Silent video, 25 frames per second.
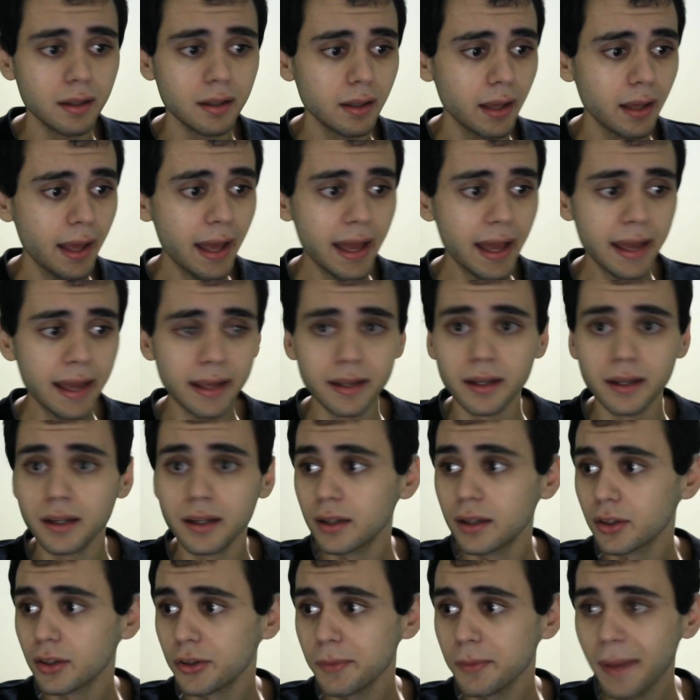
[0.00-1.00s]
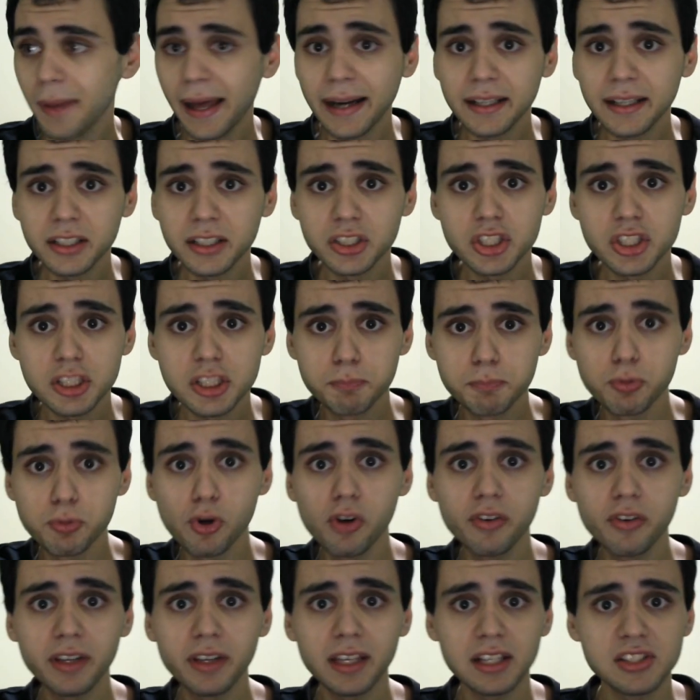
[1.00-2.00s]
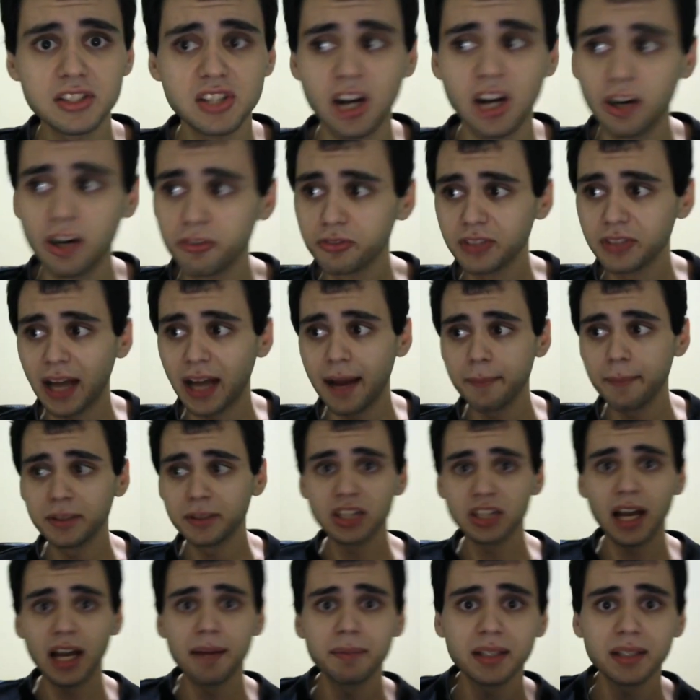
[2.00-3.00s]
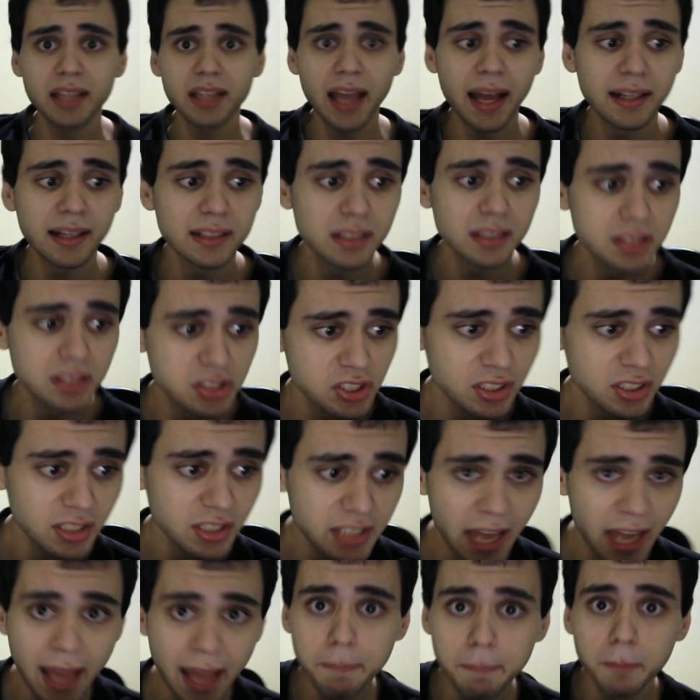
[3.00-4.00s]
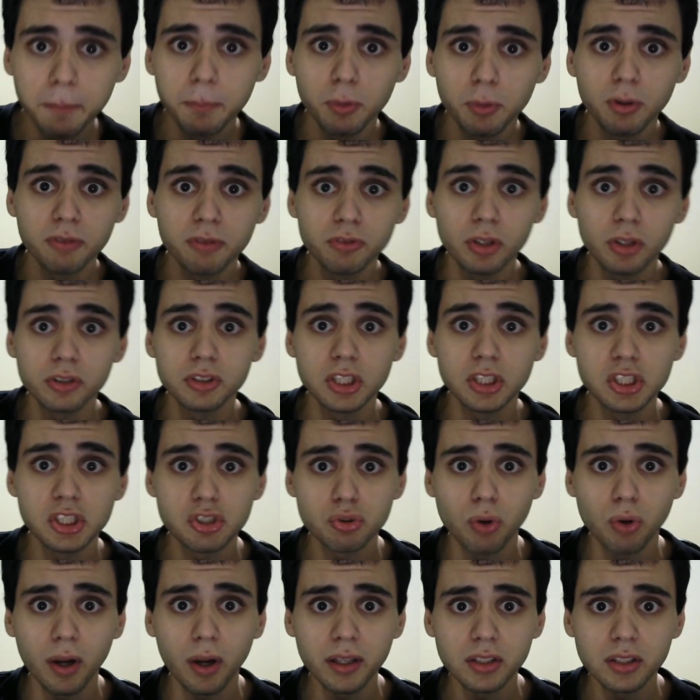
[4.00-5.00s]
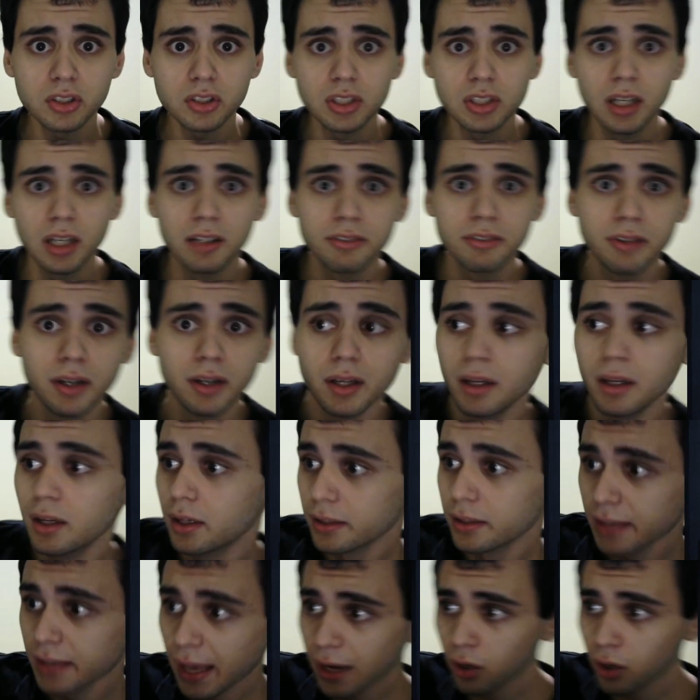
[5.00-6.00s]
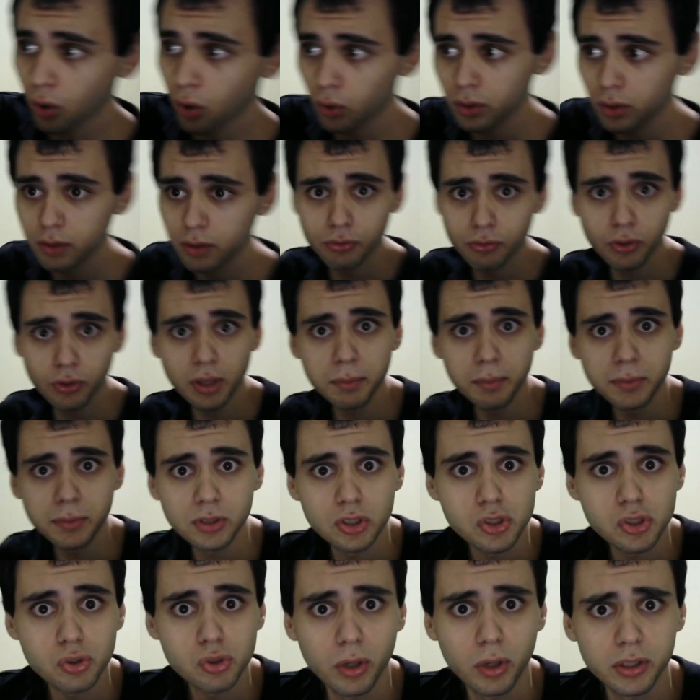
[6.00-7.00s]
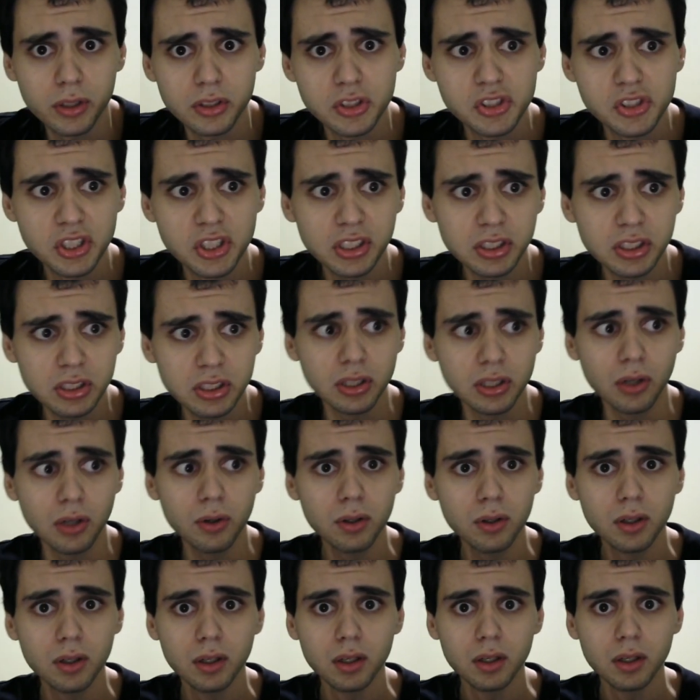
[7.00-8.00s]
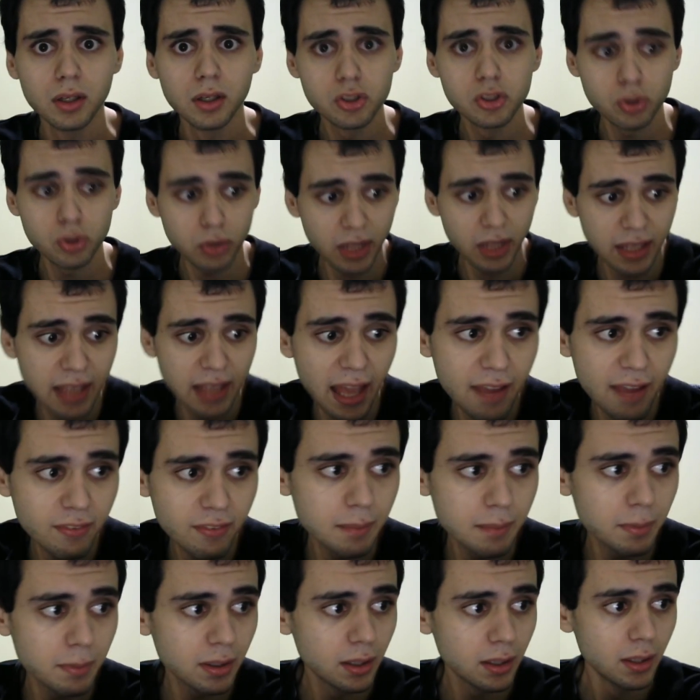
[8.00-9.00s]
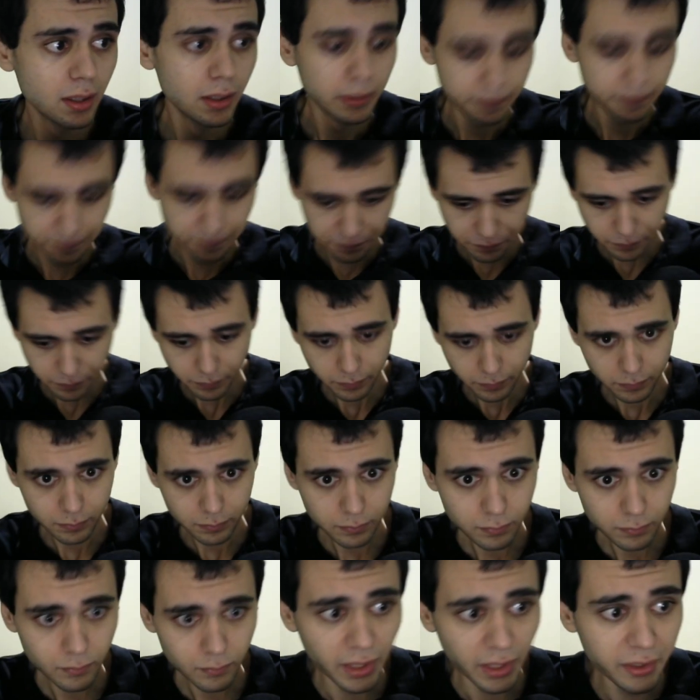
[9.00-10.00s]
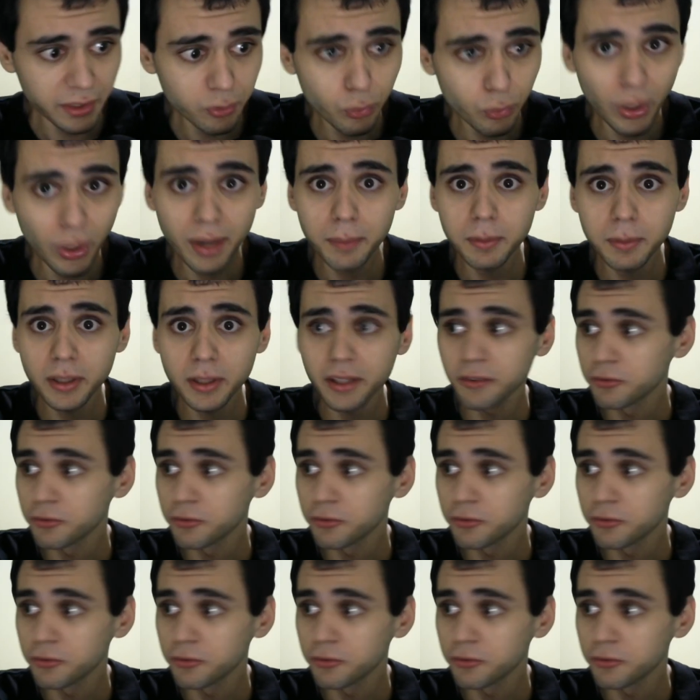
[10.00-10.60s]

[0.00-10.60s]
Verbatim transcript: hey, humanity is just proving itself time and time again that it's incapable of not destroying stuff. Yeah, Gordon Freeman destroyed the Citadel, so they gave them a incredibly